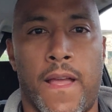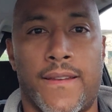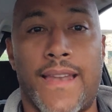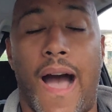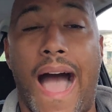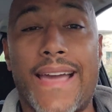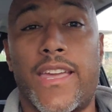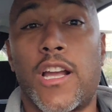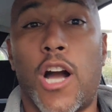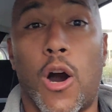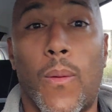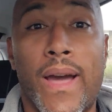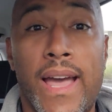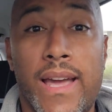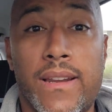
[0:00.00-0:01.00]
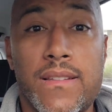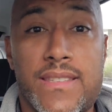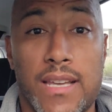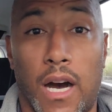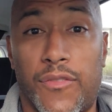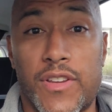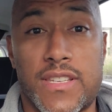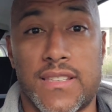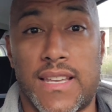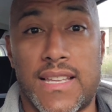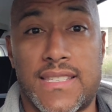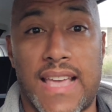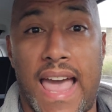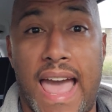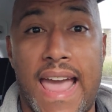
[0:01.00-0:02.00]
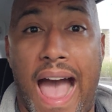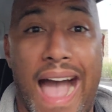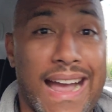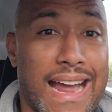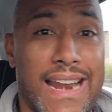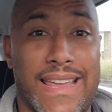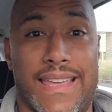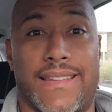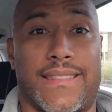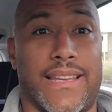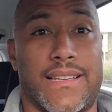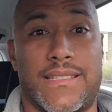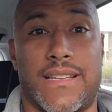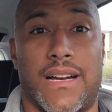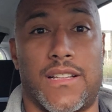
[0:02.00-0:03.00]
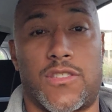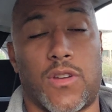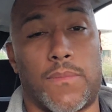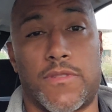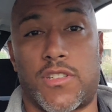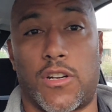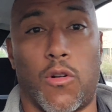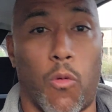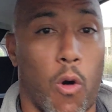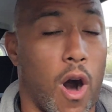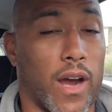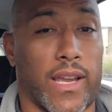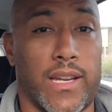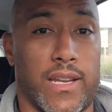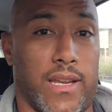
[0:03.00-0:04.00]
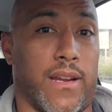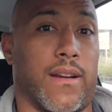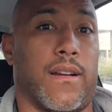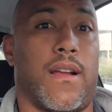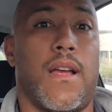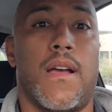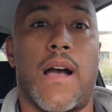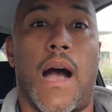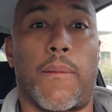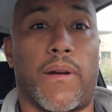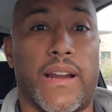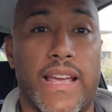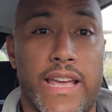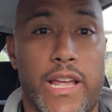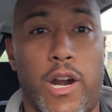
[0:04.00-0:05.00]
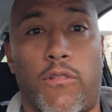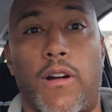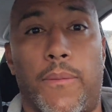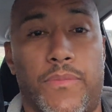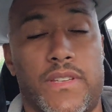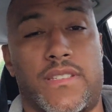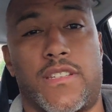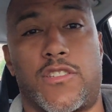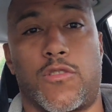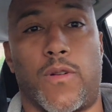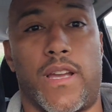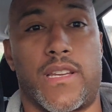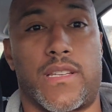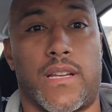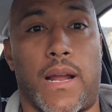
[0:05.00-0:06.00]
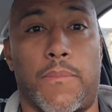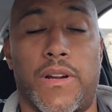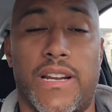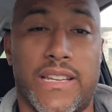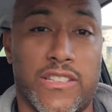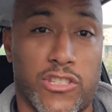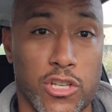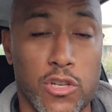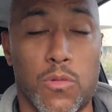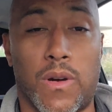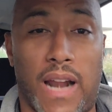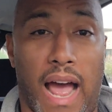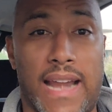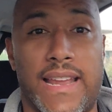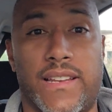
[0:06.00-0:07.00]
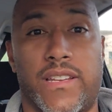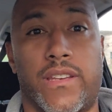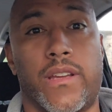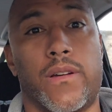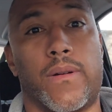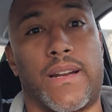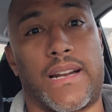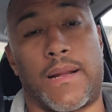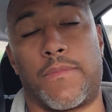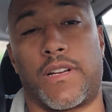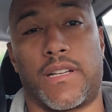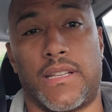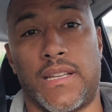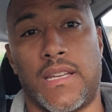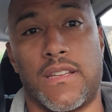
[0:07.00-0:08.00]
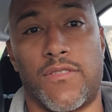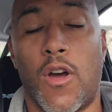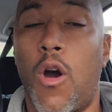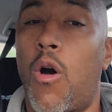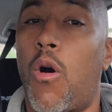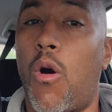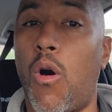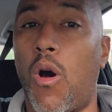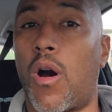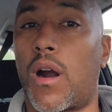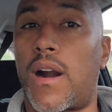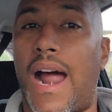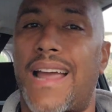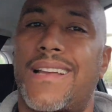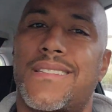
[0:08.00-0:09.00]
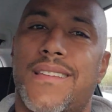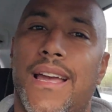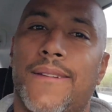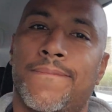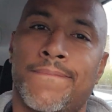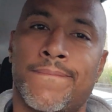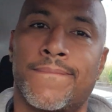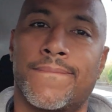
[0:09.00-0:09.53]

Now, I can go in selfishly and say, hey, I got to get things done. So I'm just going to walk in here. I'm going to interrupt this situation. I'm going to do what I need to do, and then I'm going to leave. Or I can say,